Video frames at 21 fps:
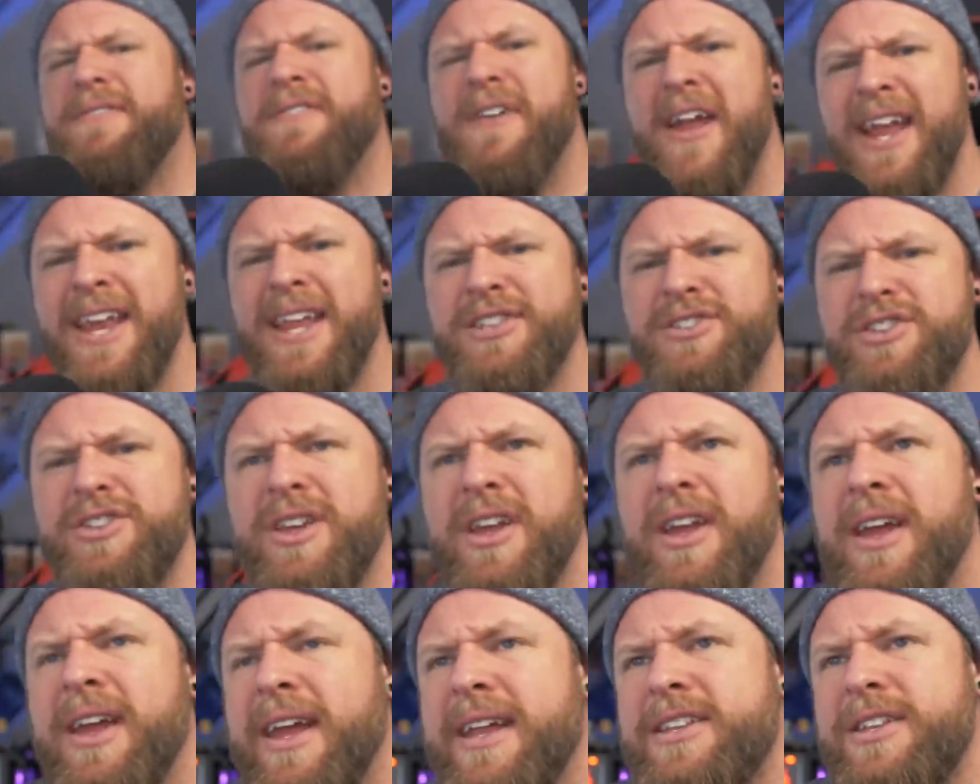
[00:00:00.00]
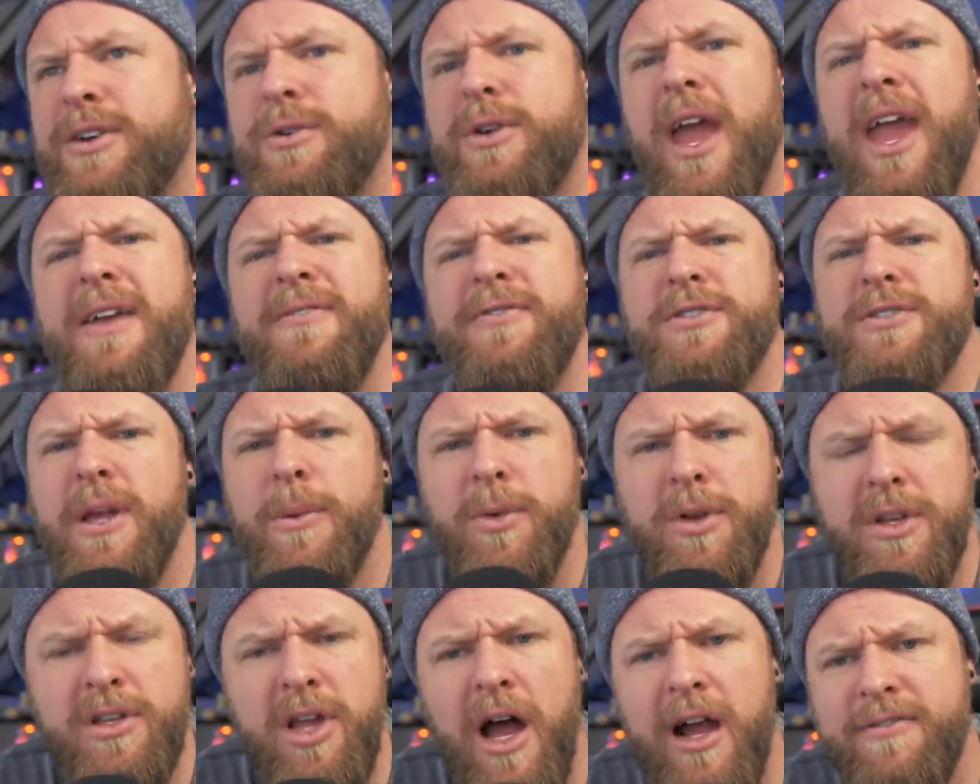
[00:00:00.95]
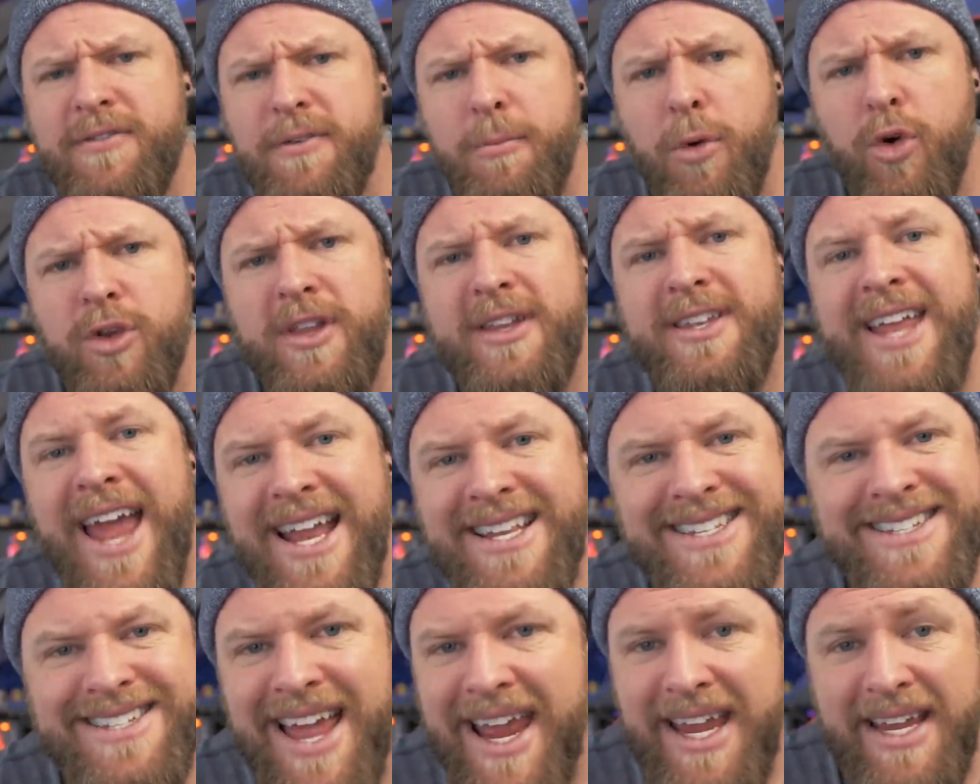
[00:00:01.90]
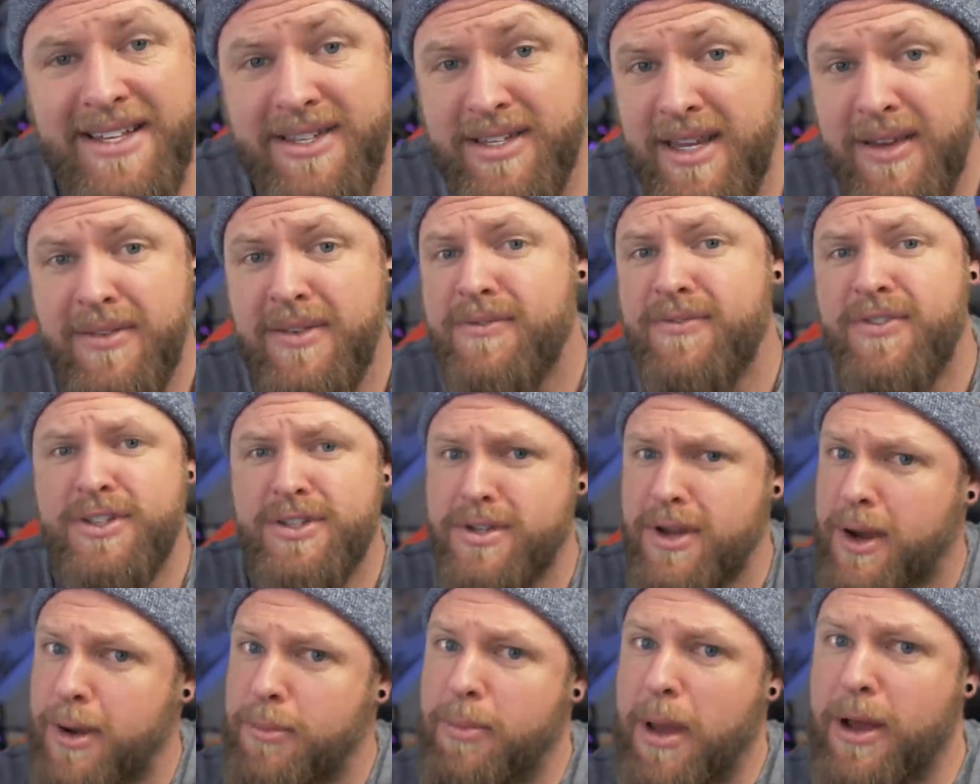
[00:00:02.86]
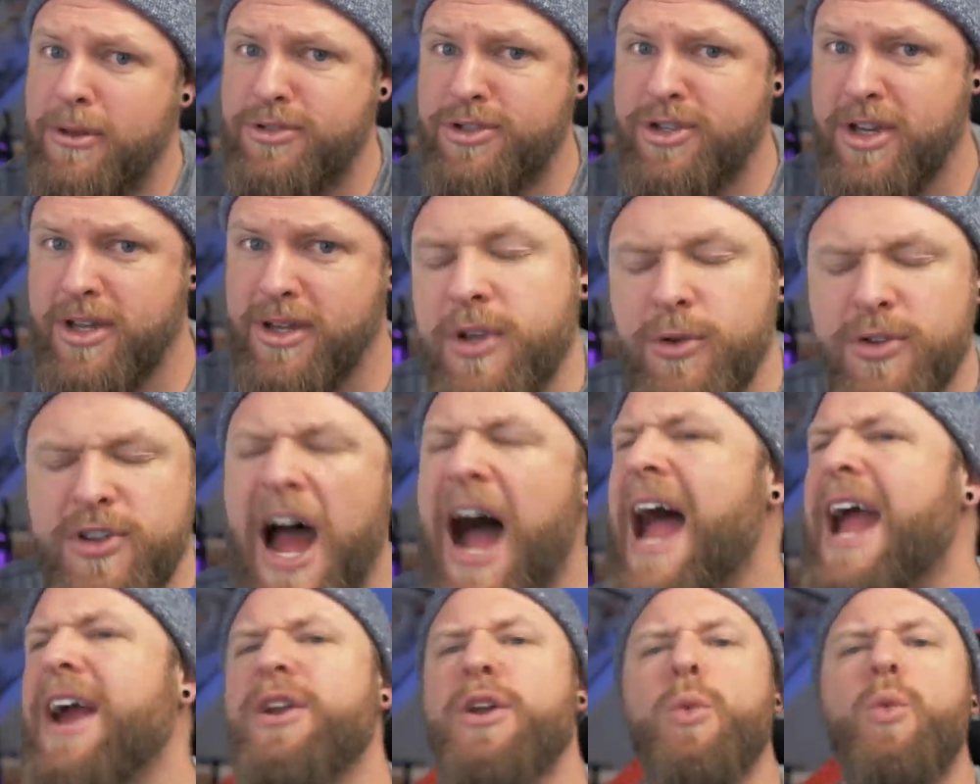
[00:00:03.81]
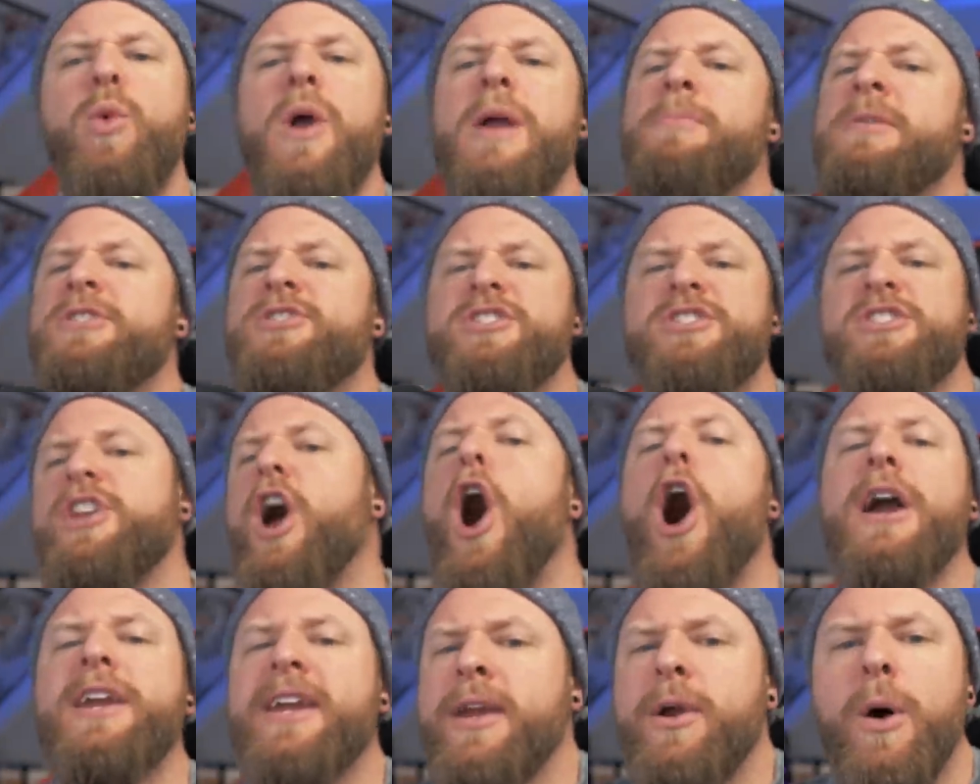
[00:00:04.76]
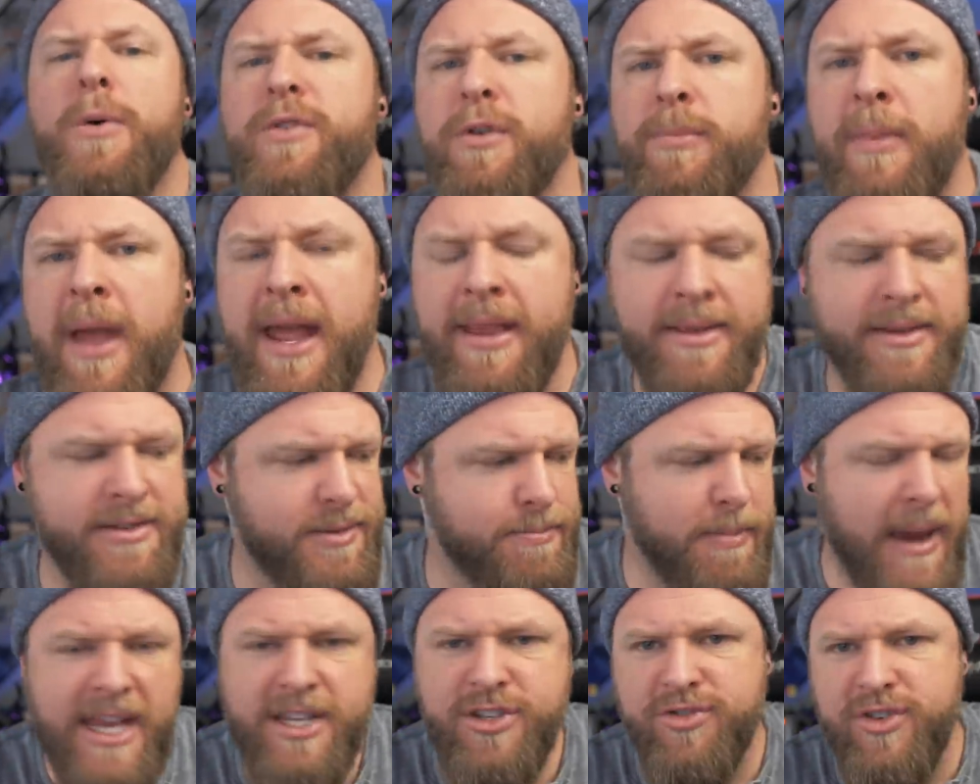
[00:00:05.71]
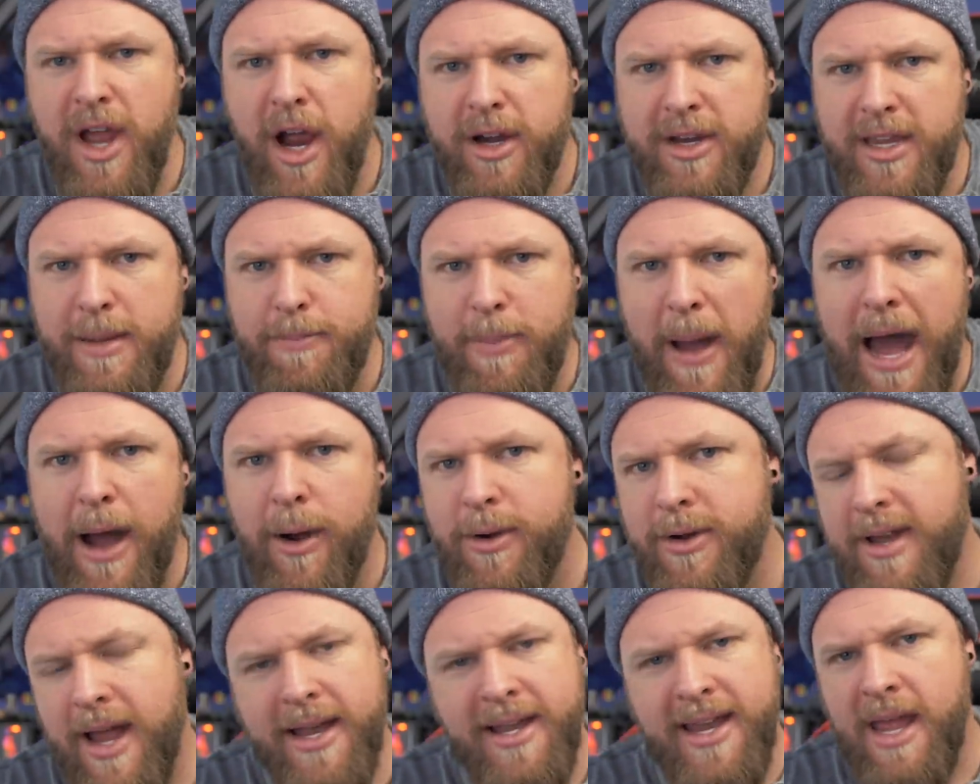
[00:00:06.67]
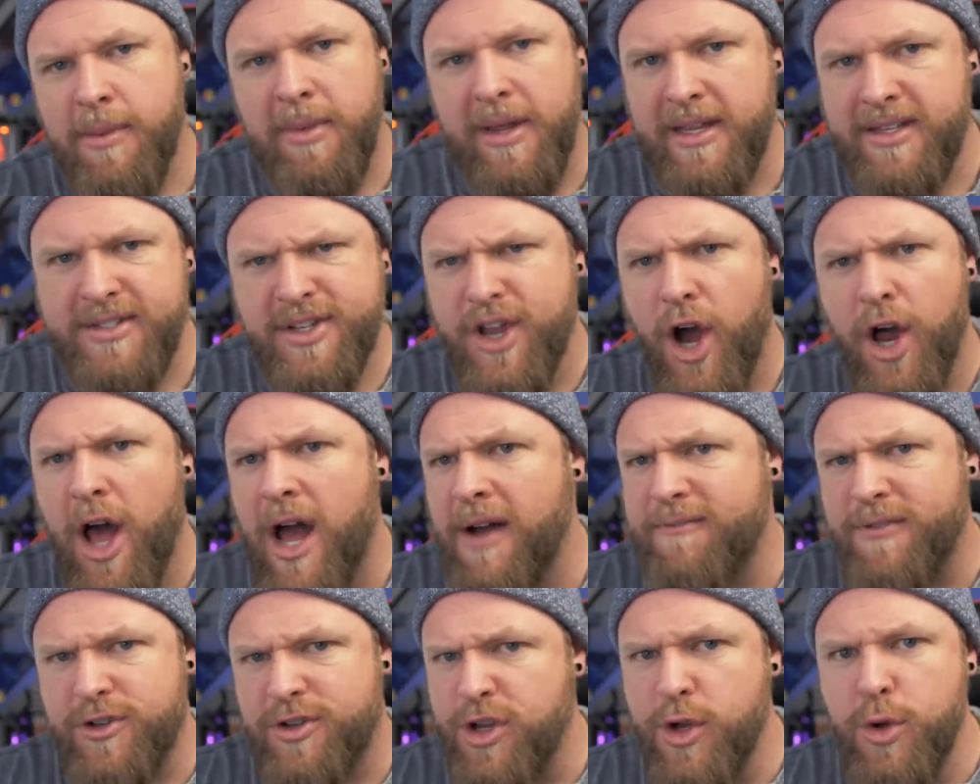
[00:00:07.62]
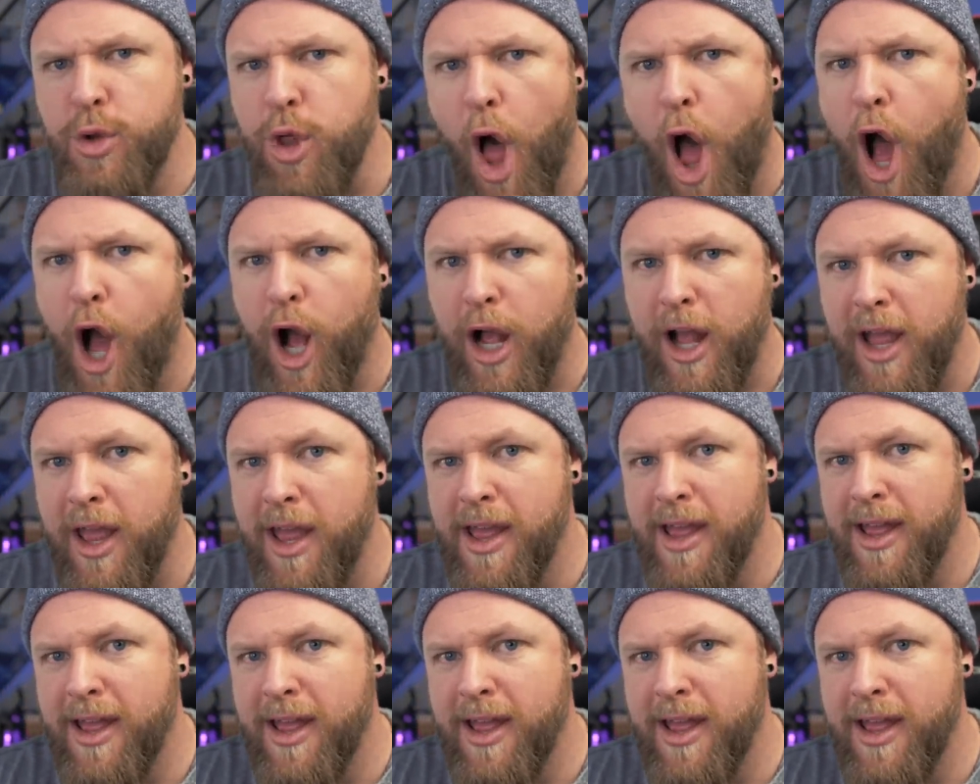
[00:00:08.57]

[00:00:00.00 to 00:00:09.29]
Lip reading: finish. It's okay for someone to talk for more than 10 seconds, even if it's not about you. So tired of women just talking over men, this matriarchy power dynamic has gone on for too long.